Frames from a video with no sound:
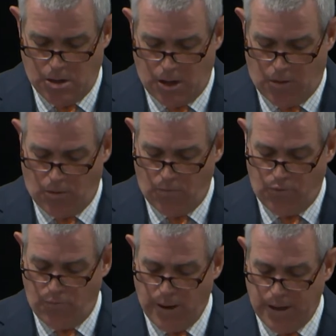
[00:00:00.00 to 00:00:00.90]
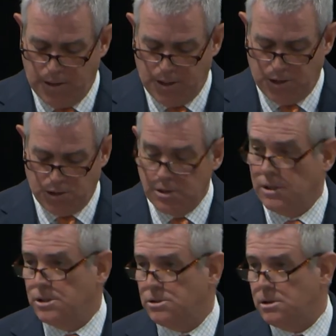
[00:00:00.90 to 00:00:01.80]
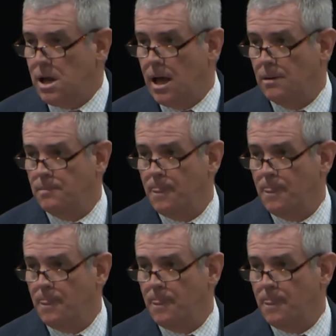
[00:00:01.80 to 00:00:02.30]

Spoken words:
I don't know if you've paid attention to this or not.